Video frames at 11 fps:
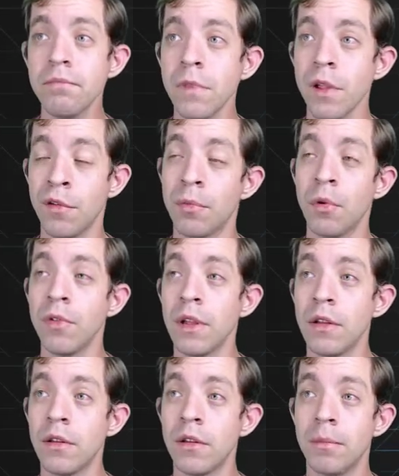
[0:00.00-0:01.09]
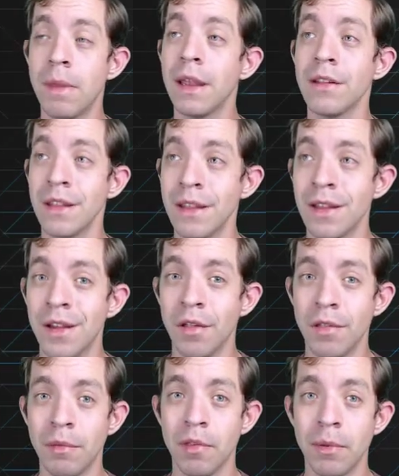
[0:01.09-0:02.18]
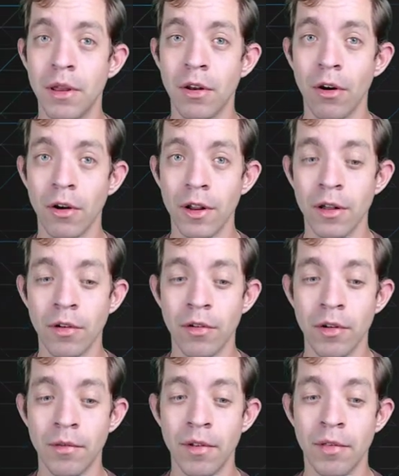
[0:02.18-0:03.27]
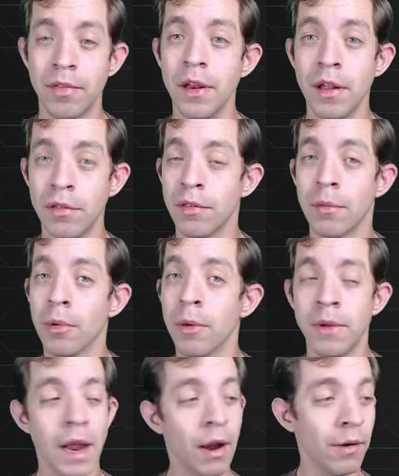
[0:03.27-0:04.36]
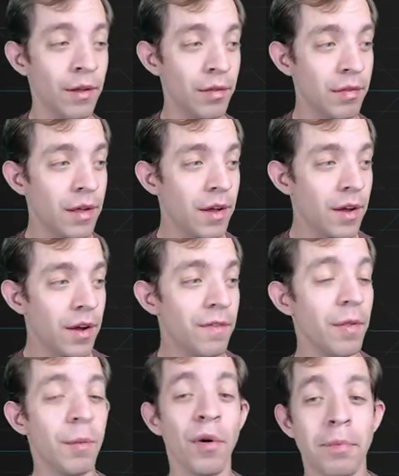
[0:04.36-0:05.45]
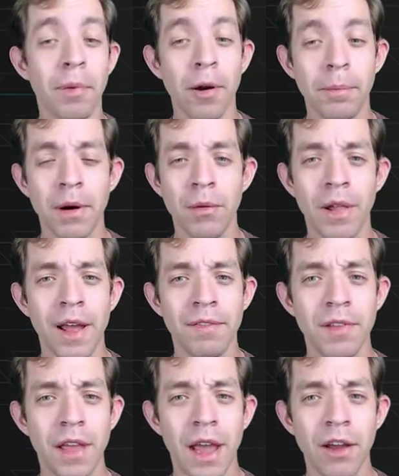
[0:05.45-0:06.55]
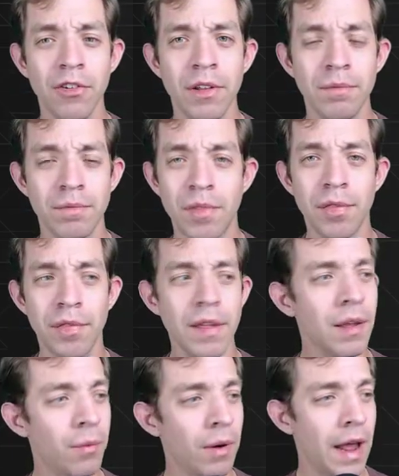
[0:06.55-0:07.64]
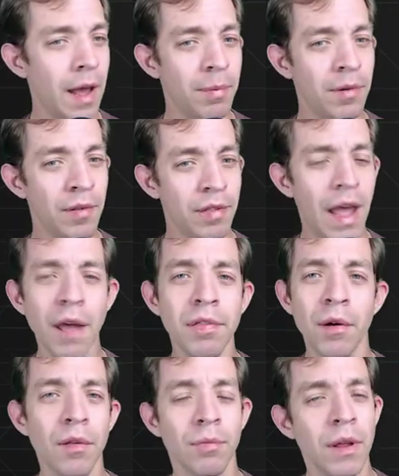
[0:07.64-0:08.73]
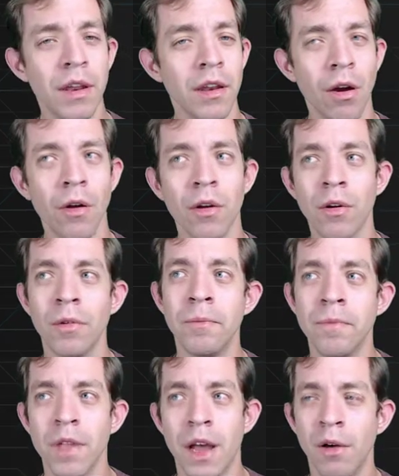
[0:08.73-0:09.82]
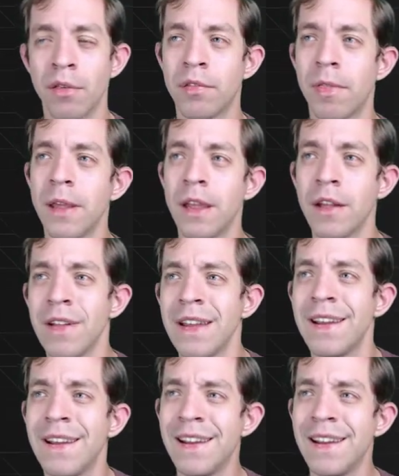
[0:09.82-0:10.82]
It's mainly seems to be targeting cities and suburban areas for the most part, but we'll have to actually see what happens. As I was reading the article, I was thinking, like,